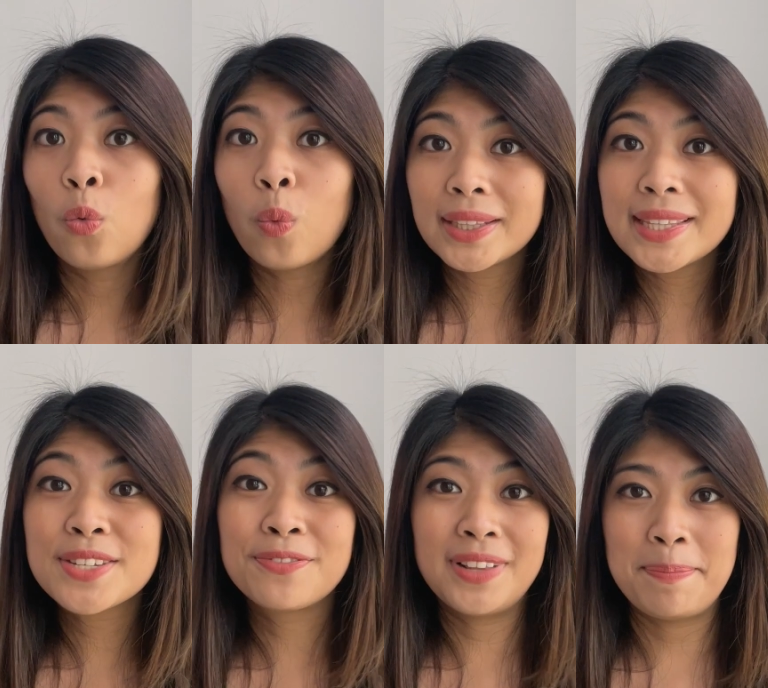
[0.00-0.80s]
What
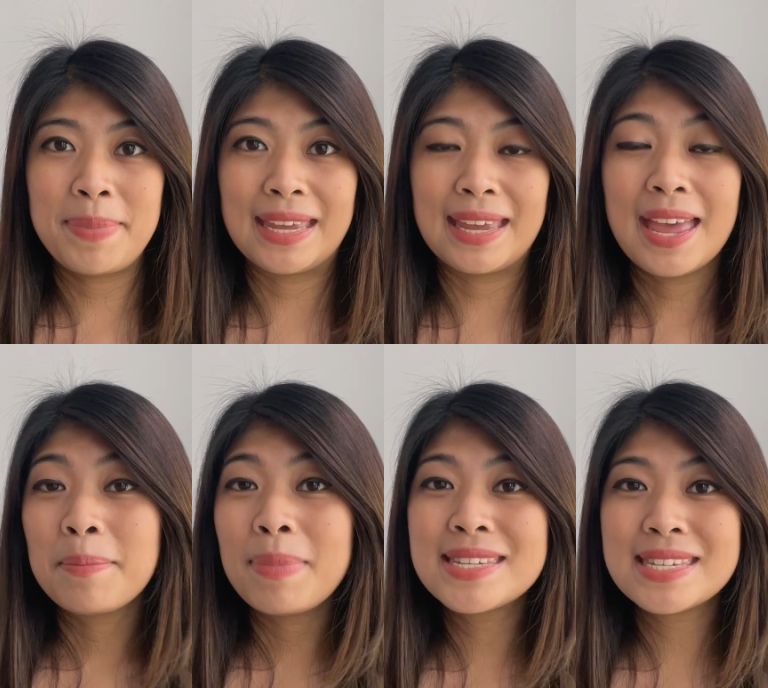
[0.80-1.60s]
is flipping?
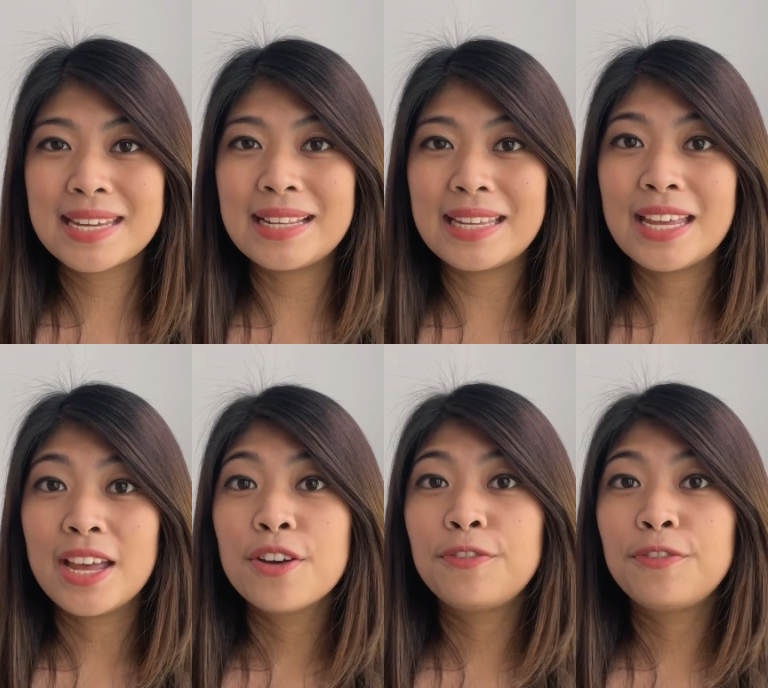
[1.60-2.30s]
Basically,